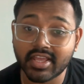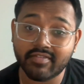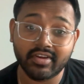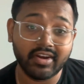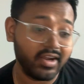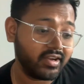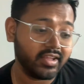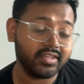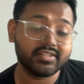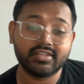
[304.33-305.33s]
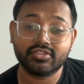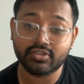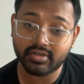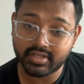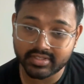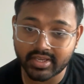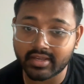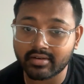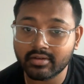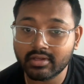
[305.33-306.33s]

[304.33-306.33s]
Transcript: have a great taste and should design.